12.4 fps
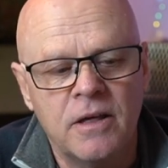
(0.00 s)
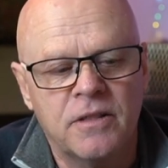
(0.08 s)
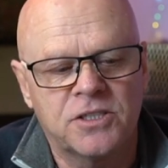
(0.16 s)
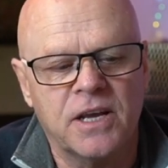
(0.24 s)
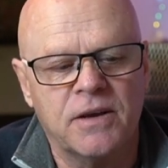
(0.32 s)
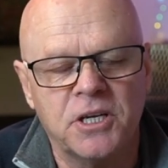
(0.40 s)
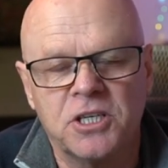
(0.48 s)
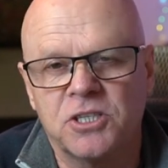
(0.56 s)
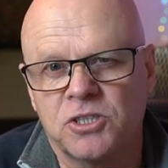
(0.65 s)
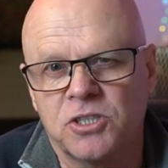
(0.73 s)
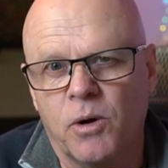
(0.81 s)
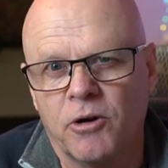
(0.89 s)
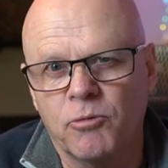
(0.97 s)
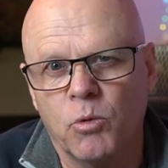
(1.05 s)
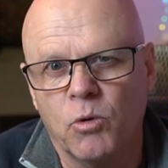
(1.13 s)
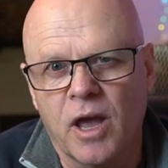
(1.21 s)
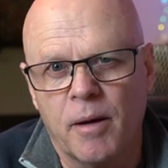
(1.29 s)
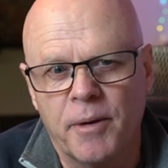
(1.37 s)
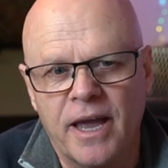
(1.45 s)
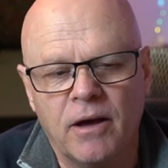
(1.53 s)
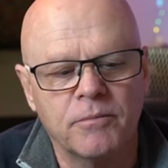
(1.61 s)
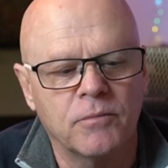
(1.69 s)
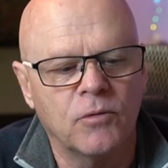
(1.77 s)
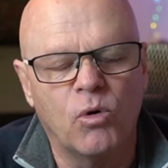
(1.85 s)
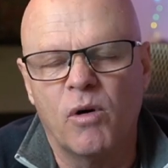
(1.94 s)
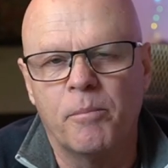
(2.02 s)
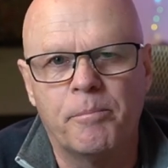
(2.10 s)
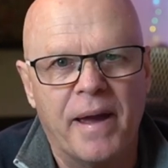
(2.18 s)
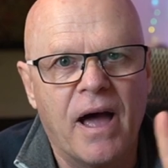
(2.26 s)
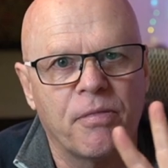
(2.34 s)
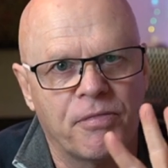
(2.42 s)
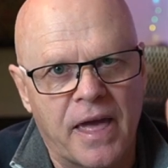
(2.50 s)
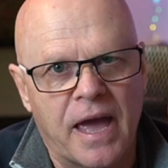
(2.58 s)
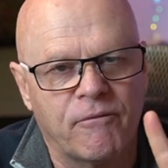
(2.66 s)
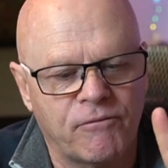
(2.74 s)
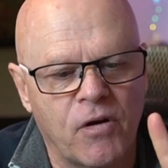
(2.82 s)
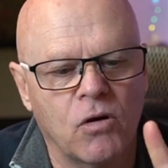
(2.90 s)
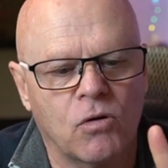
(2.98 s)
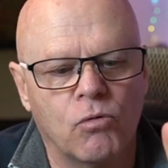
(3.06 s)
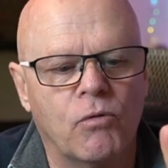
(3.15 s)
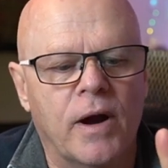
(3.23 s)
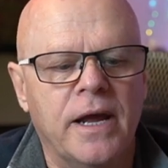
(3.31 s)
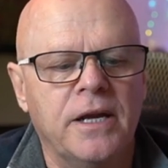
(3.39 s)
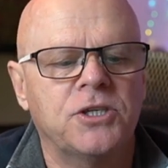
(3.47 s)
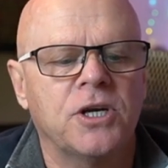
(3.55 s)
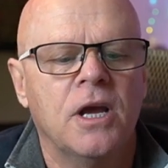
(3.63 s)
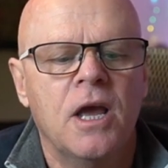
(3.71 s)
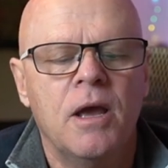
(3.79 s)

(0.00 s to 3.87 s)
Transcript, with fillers: the 70 to 200 will come out or about that focal range